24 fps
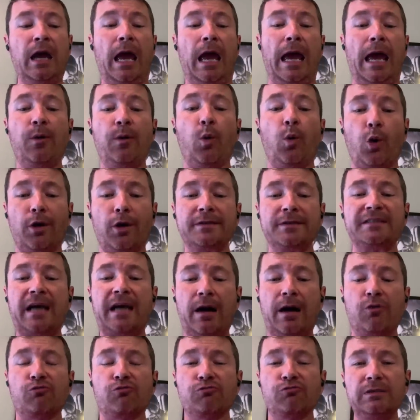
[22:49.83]
And it worked
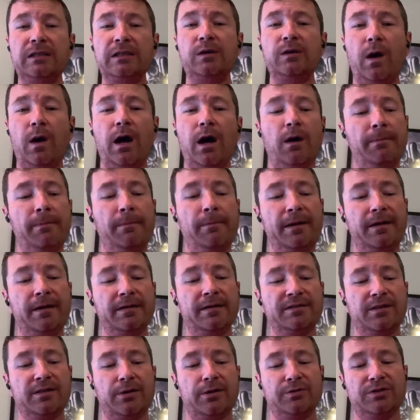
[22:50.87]
out really well,
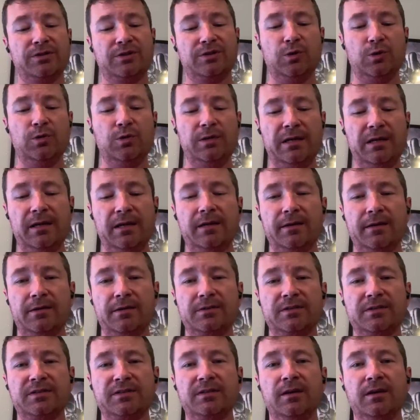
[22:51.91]
because those 2
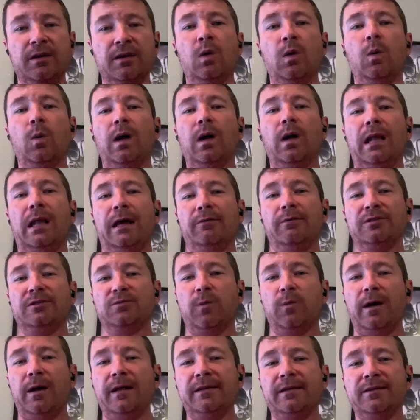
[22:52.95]
years while I was
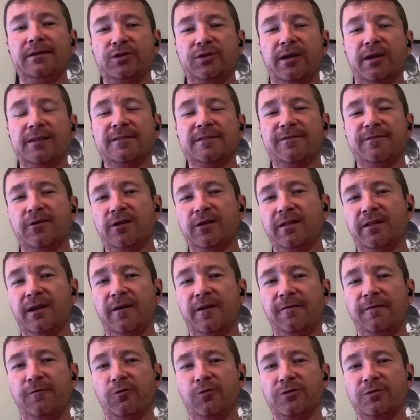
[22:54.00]
waiting to transfer to the
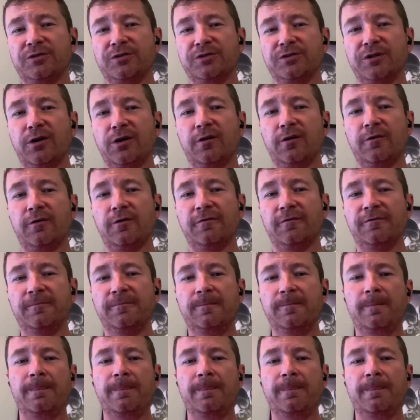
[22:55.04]
Air Force Reserve,